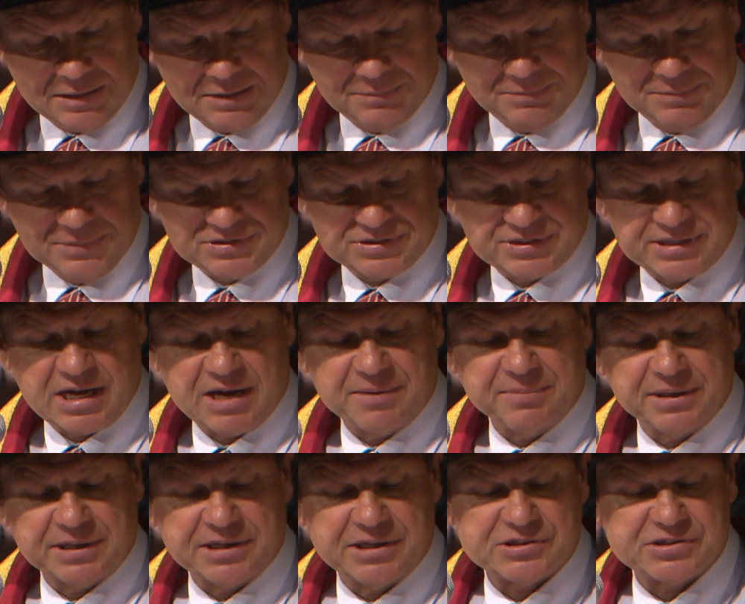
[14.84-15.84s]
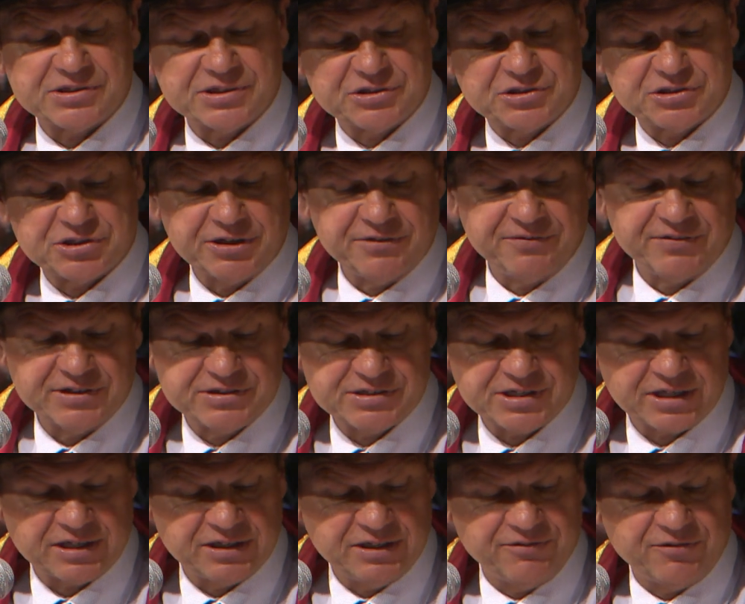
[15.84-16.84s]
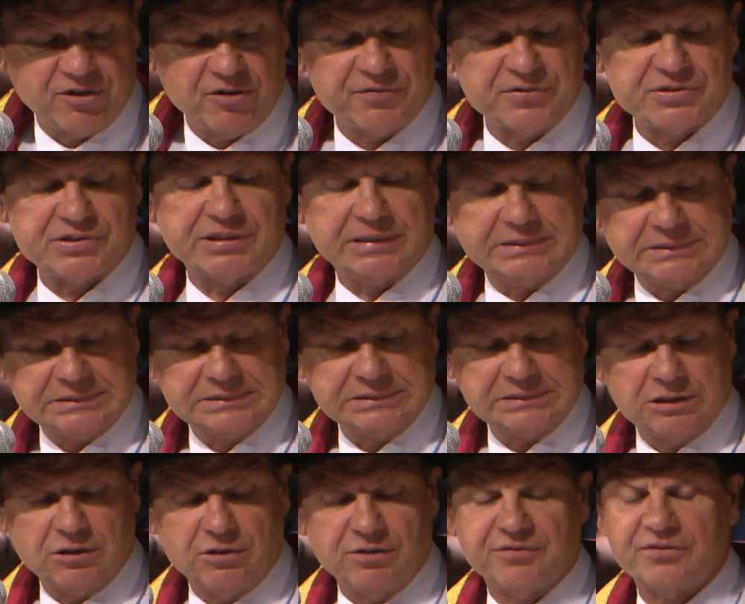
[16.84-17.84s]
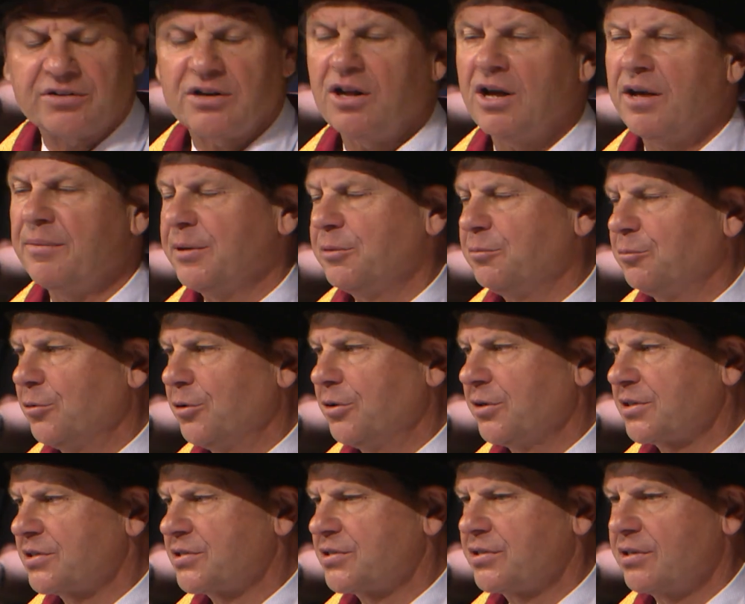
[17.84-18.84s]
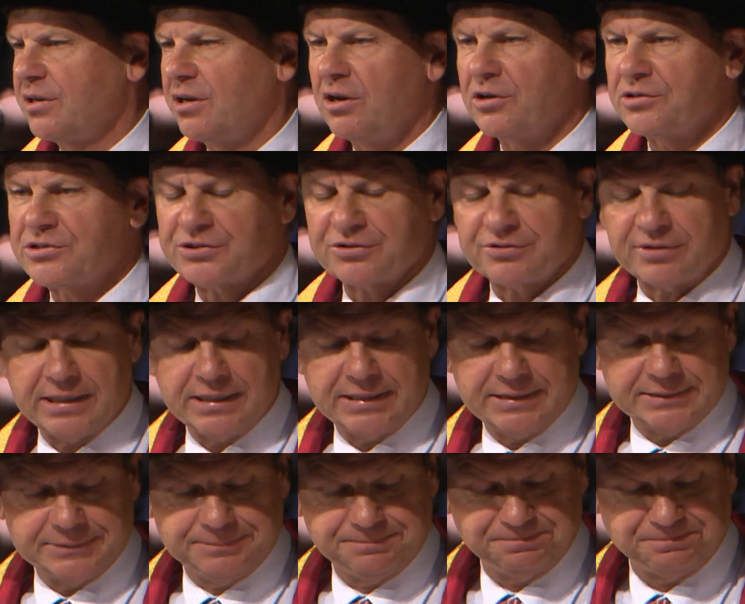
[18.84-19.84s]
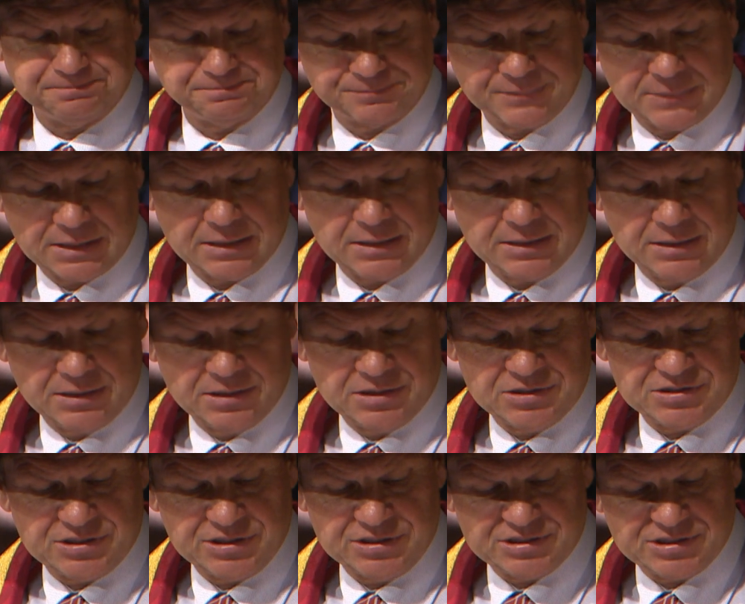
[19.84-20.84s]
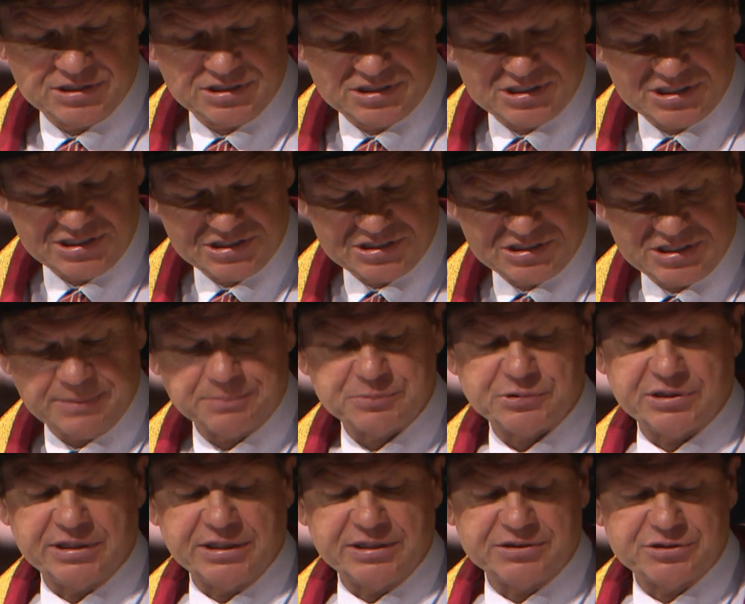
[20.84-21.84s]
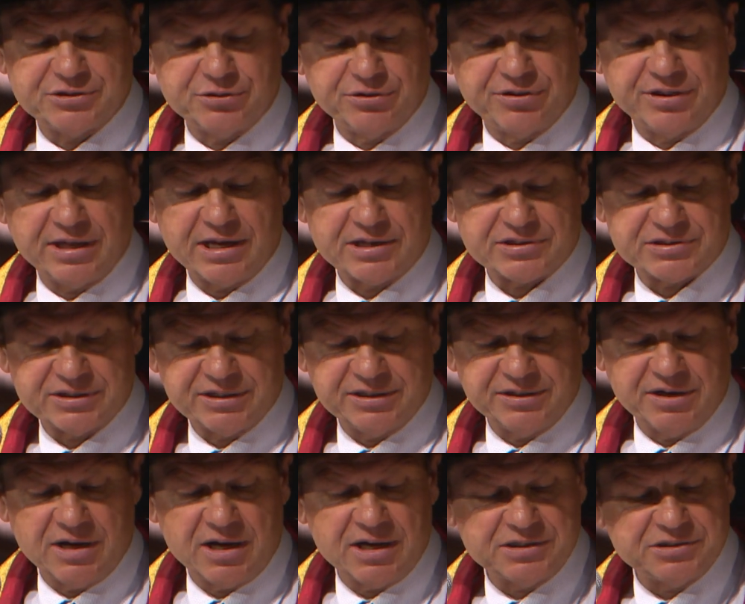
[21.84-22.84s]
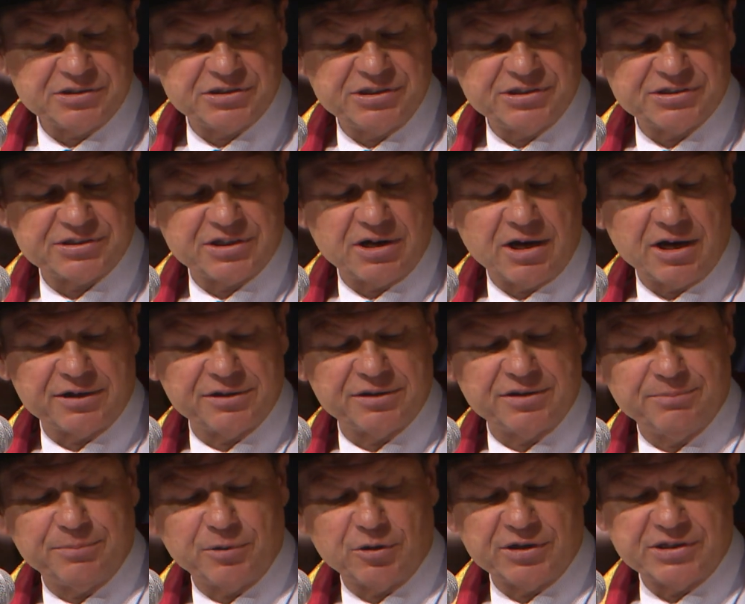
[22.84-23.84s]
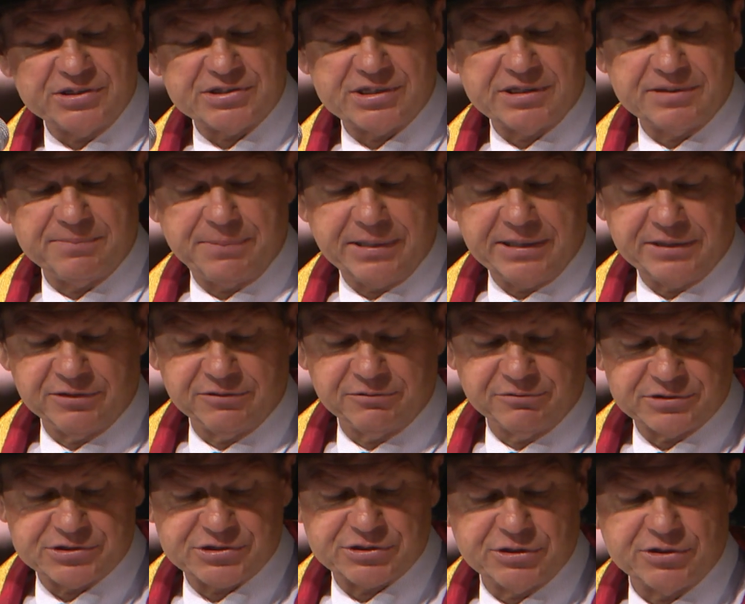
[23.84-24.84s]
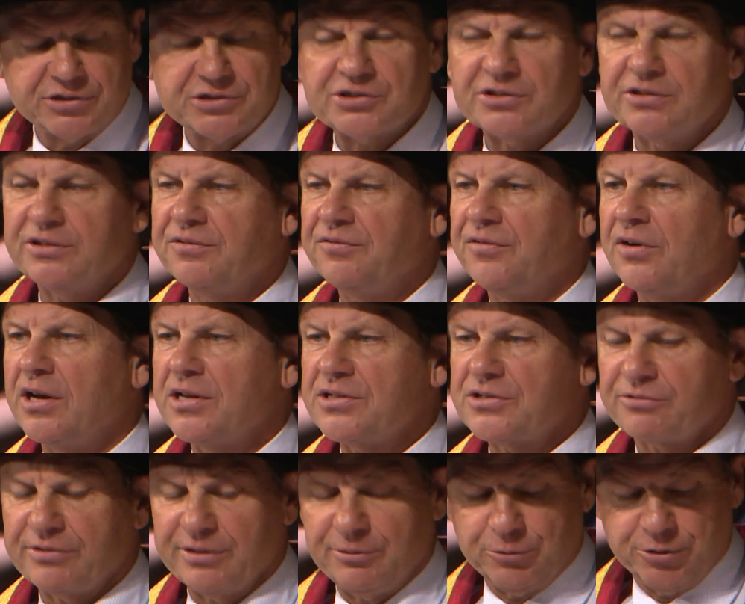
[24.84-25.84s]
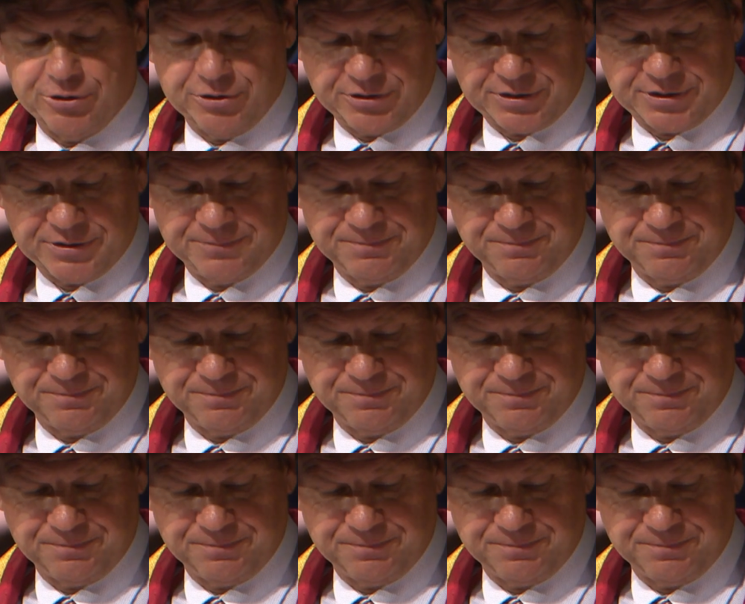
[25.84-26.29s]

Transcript: Ms. Skarbek is the Chief Executive Officer of ClimateWorks Australia. Since its inception in 2009, she's guided the body's independent research and advisory work.